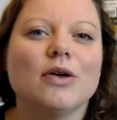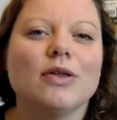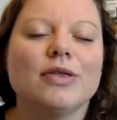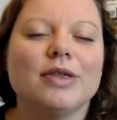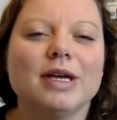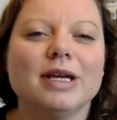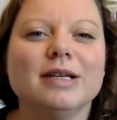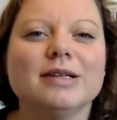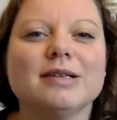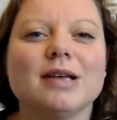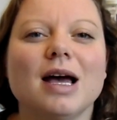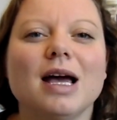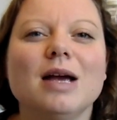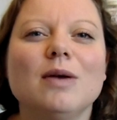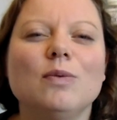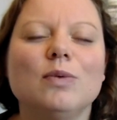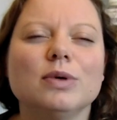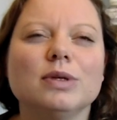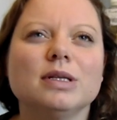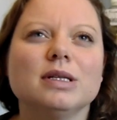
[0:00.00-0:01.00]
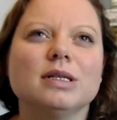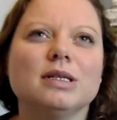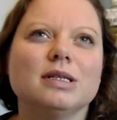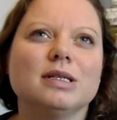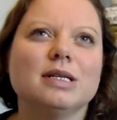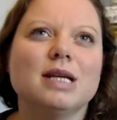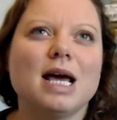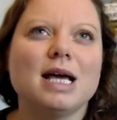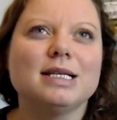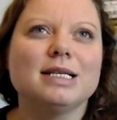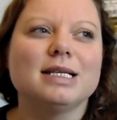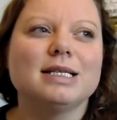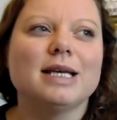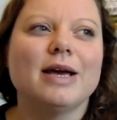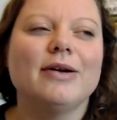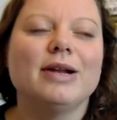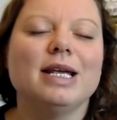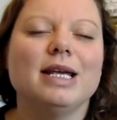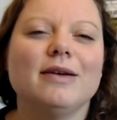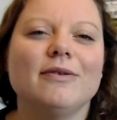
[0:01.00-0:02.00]
things that I wouldn't
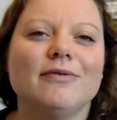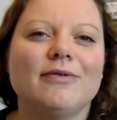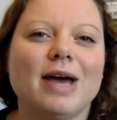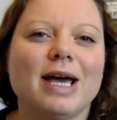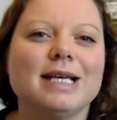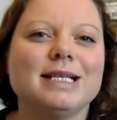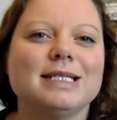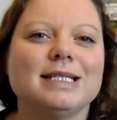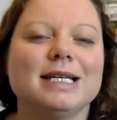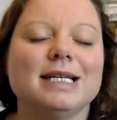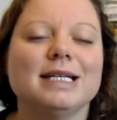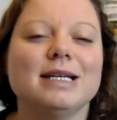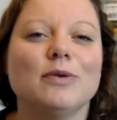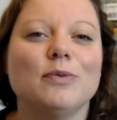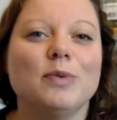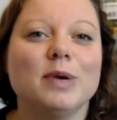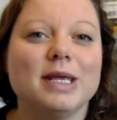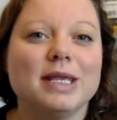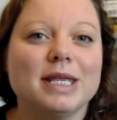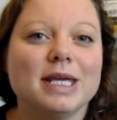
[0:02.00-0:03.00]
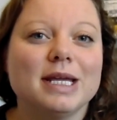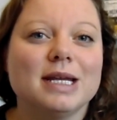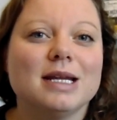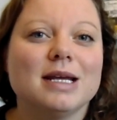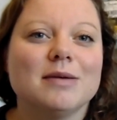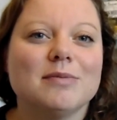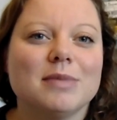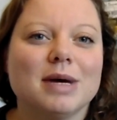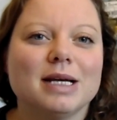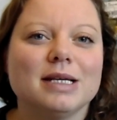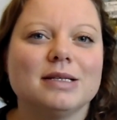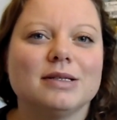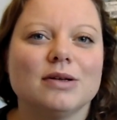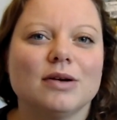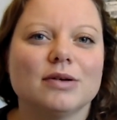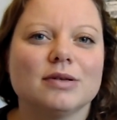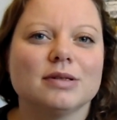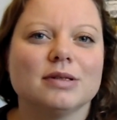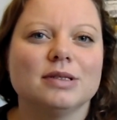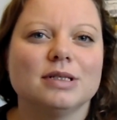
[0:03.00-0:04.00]
necessarily invest in within my
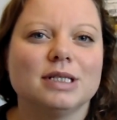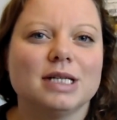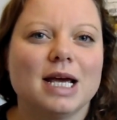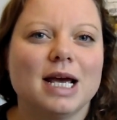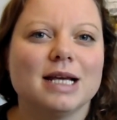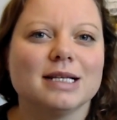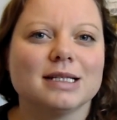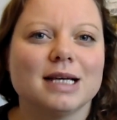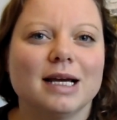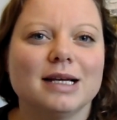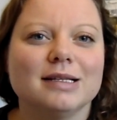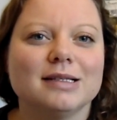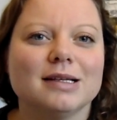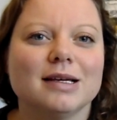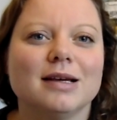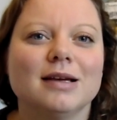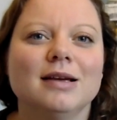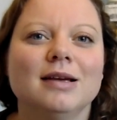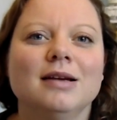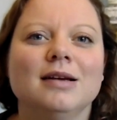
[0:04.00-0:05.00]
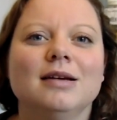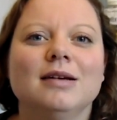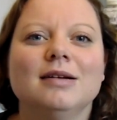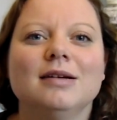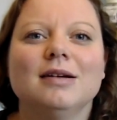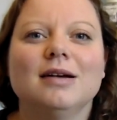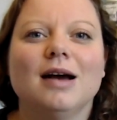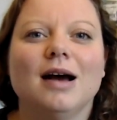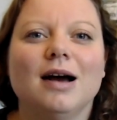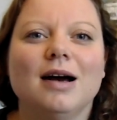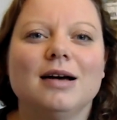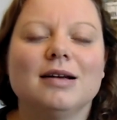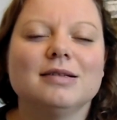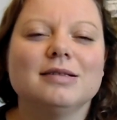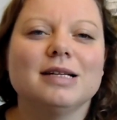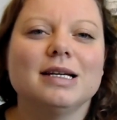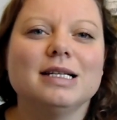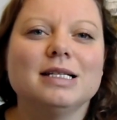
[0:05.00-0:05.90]
stocks and shares ISA. And